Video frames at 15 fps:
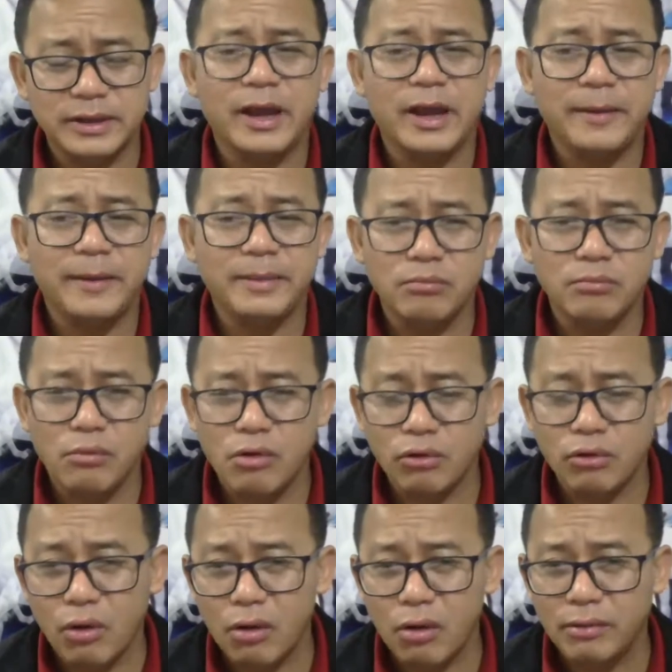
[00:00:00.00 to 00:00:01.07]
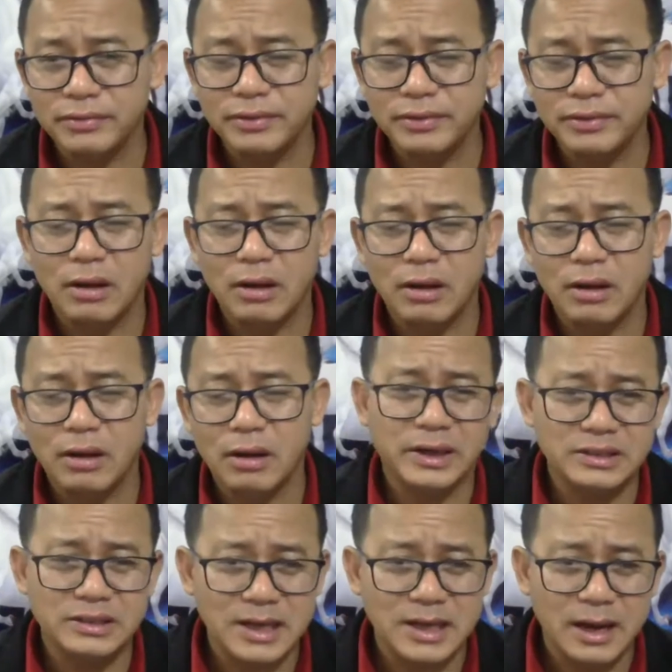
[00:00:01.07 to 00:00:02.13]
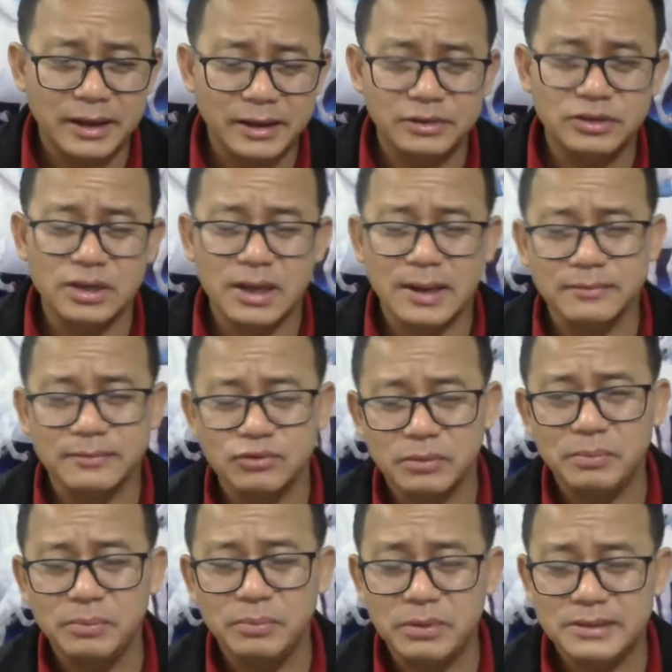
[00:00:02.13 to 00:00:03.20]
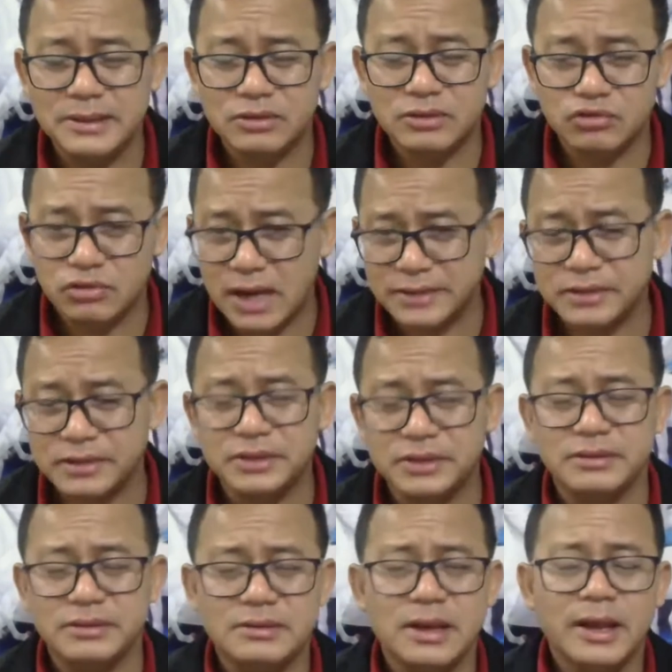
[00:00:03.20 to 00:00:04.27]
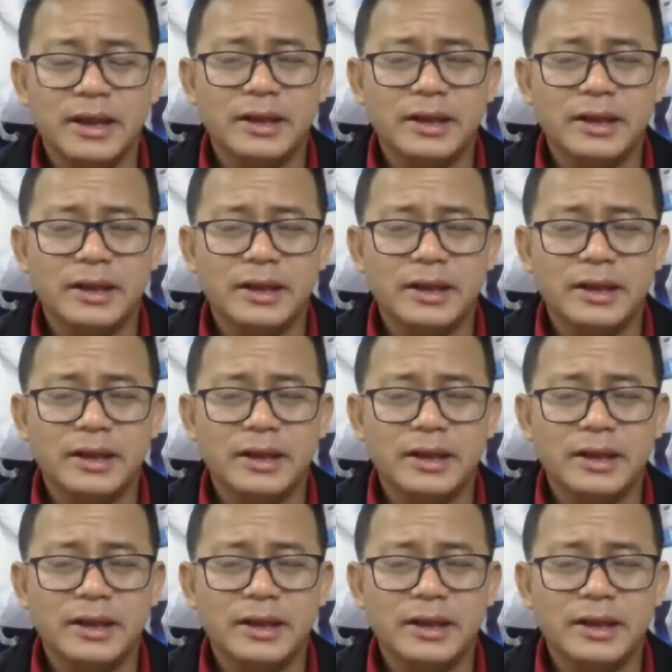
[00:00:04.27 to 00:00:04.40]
and the mode of the operation in terms of the business transactions